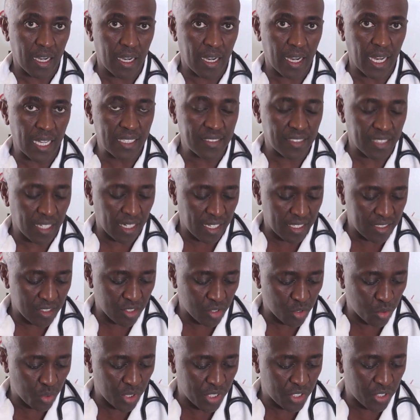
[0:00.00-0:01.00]
cancerous
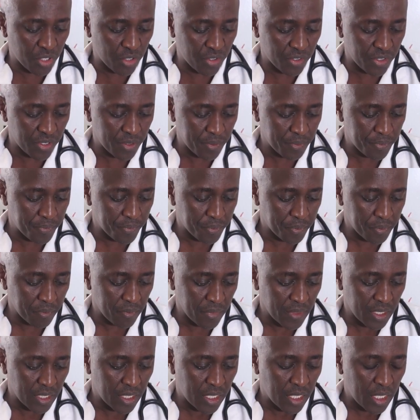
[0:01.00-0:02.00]
situations.
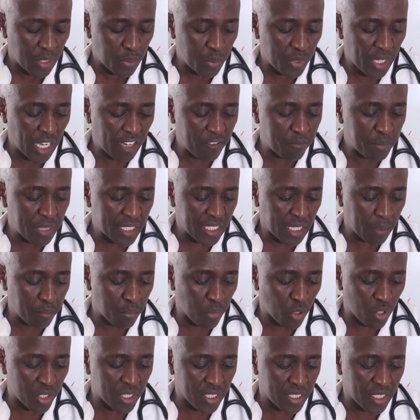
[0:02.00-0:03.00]
We have
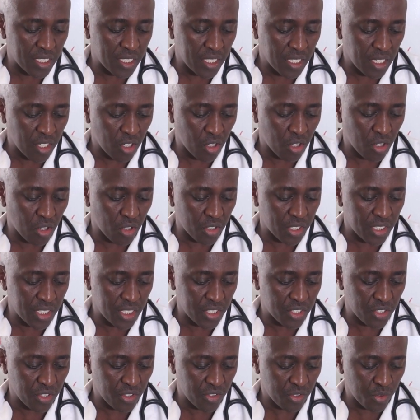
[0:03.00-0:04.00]
metabolic
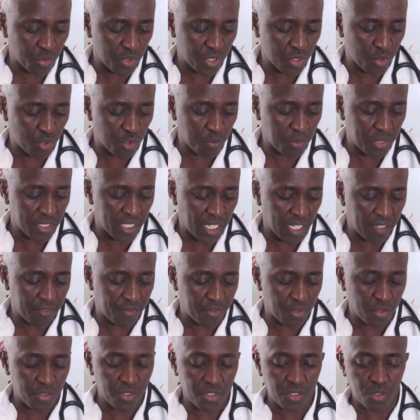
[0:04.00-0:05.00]
conditions which could be
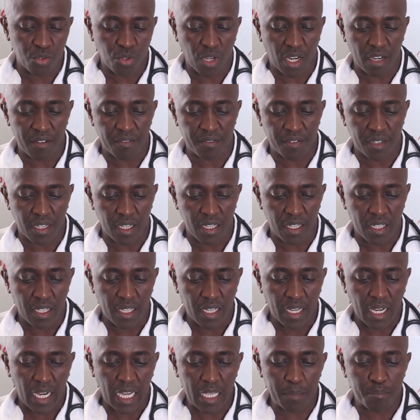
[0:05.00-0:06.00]
diffuse. You have
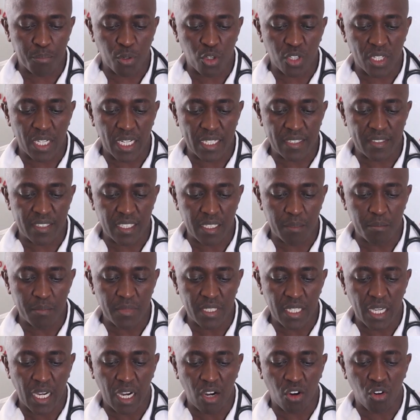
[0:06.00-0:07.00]

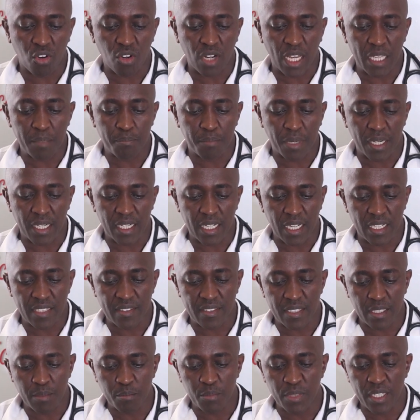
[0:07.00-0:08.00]
hypoglycemia or
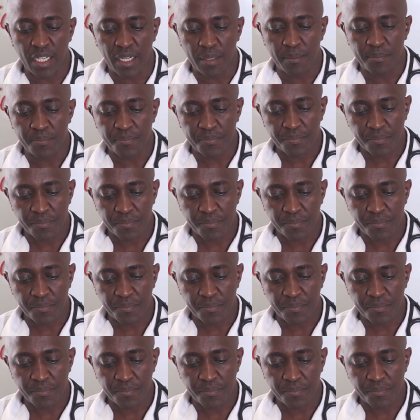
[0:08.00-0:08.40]
hyperglycemia.